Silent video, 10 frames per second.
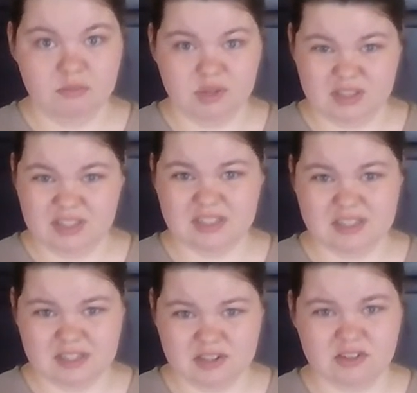But this
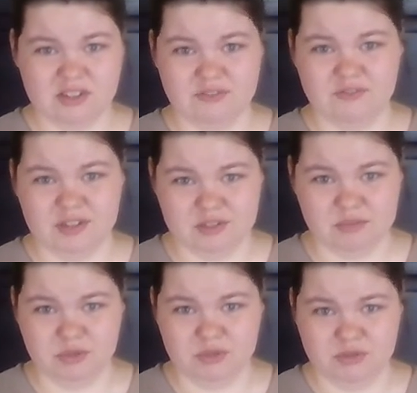is easily
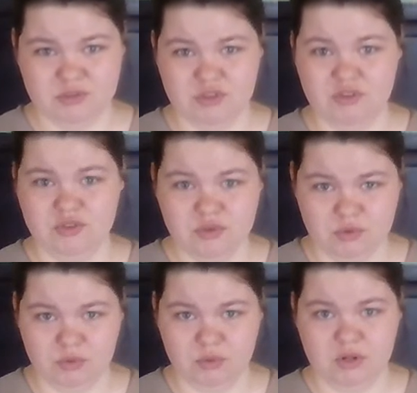fixable.
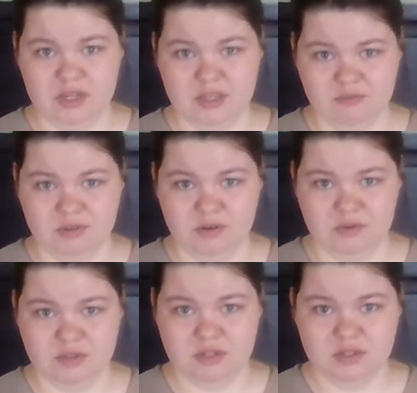You can
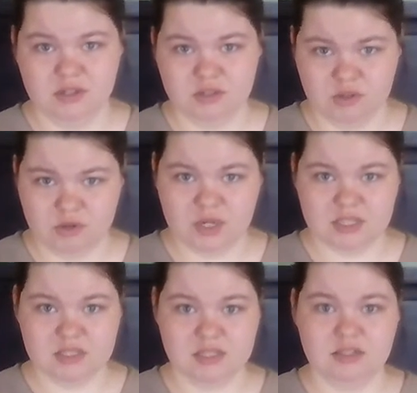vote. You
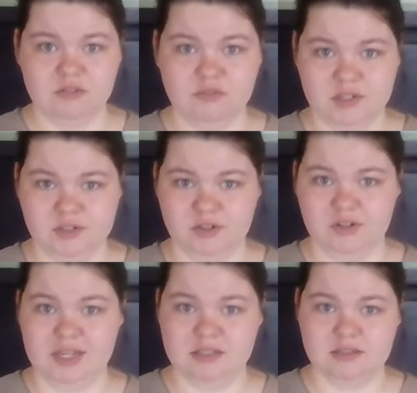as the individual
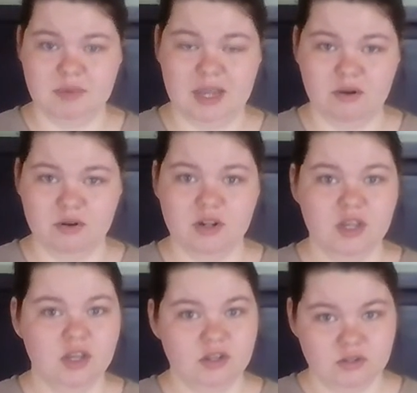has the power
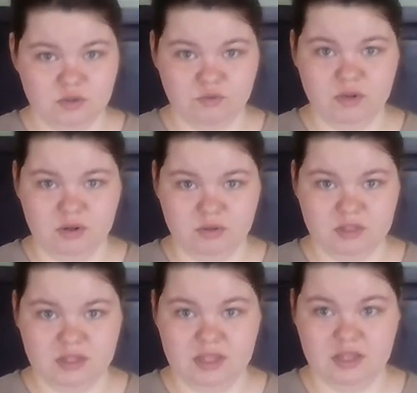to
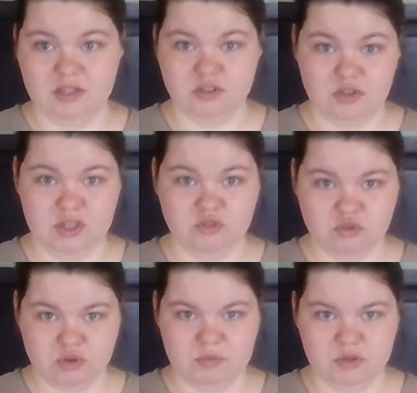vote and to
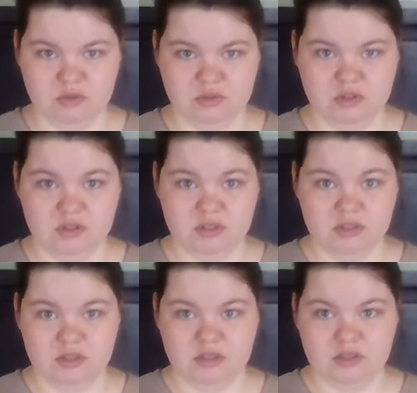contribute
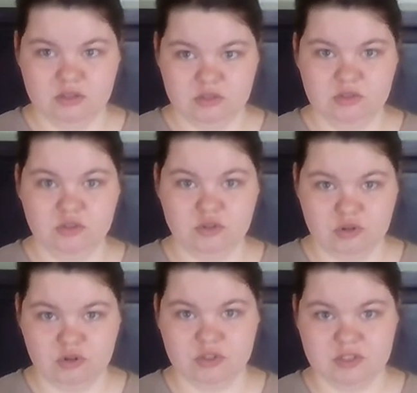to
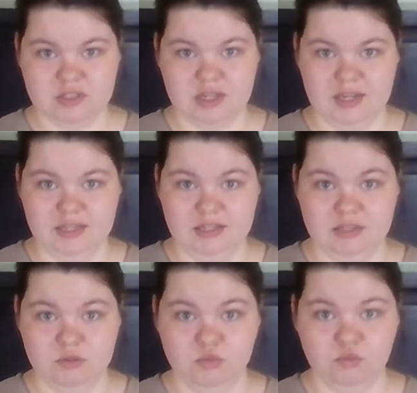your
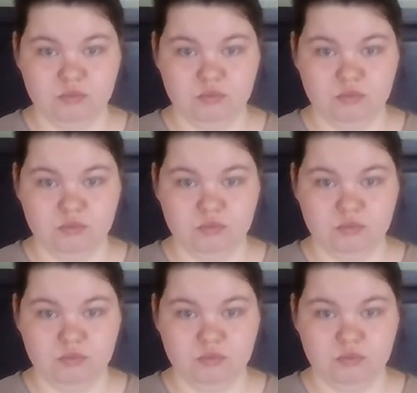society.